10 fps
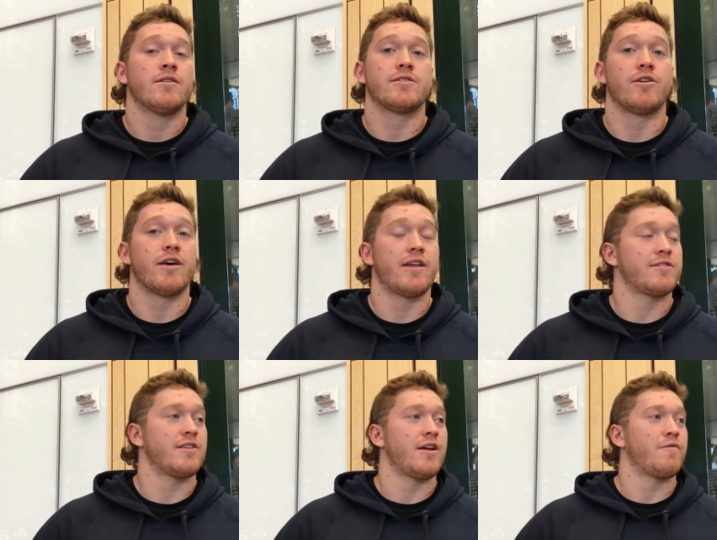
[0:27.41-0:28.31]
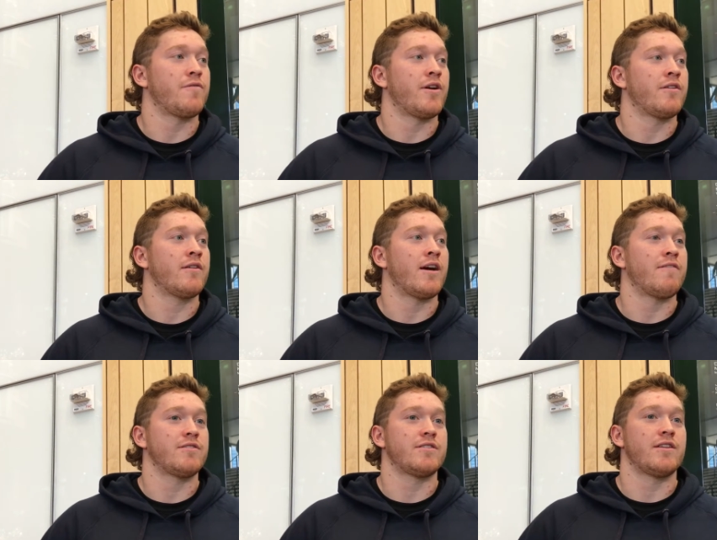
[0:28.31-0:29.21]
So, yeah, that was a lot of fun.
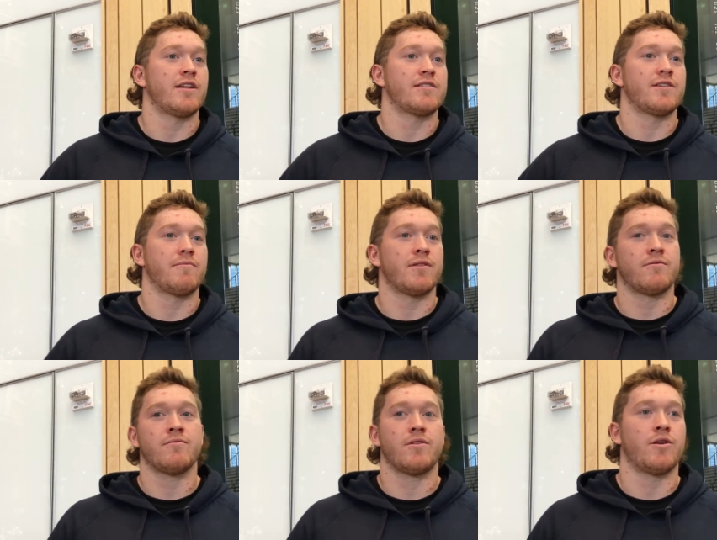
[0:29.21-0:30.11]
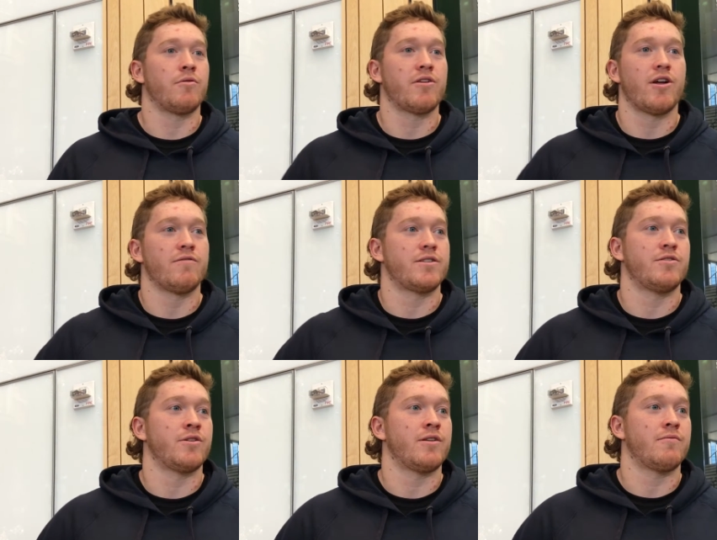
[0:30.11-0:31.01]
Obviously, that's something, you know, with all of us
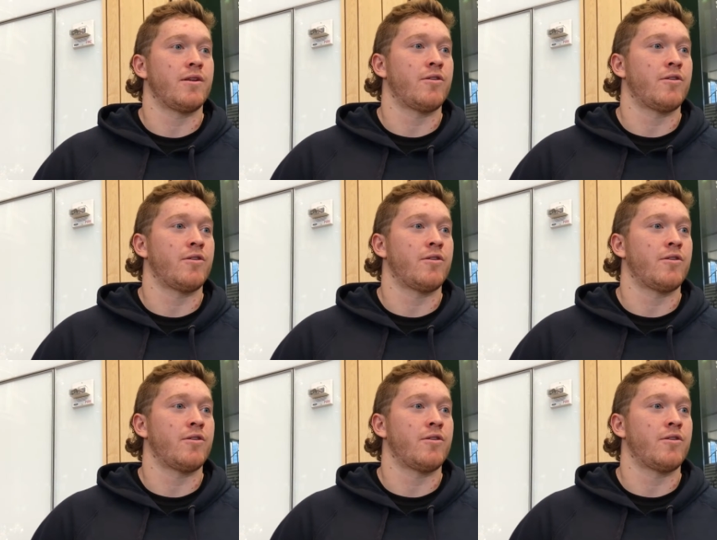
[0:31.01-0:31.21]
doing it,